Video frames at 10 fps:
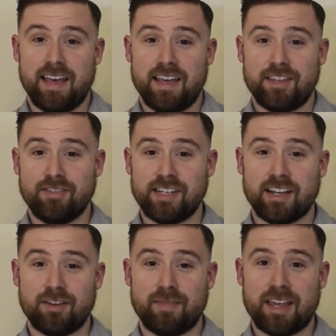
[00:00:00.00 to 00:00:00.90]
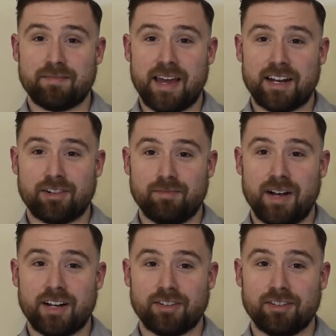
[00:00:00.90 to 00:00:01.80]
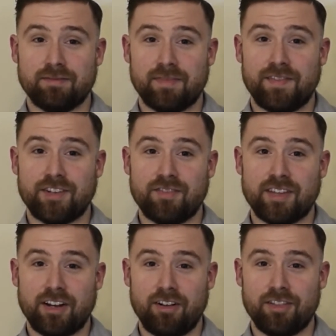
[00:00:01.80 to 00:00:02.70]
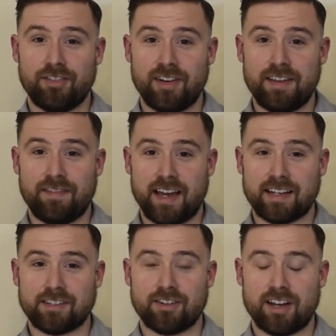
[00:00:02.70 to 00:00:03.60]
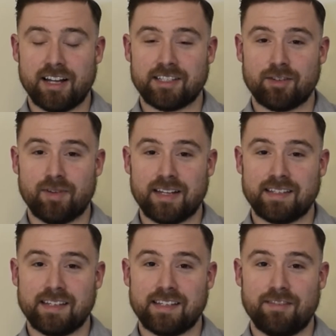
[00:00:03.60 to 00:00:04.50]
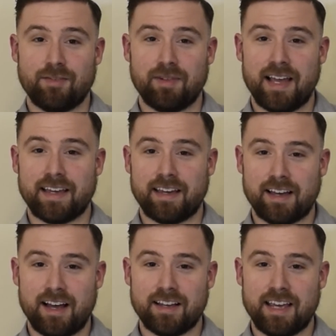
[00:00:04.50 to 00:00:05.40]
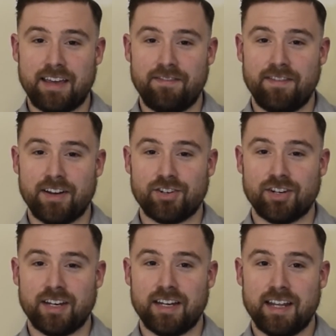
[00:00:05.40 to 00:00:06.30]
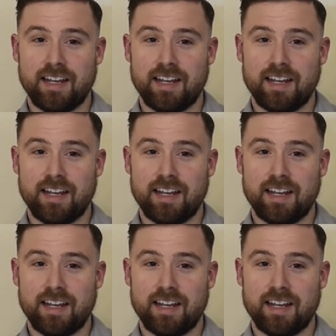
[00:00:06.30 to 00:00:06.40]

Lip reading: Using our mathematical model, we've shown that all three effects are consequences of applying a concave function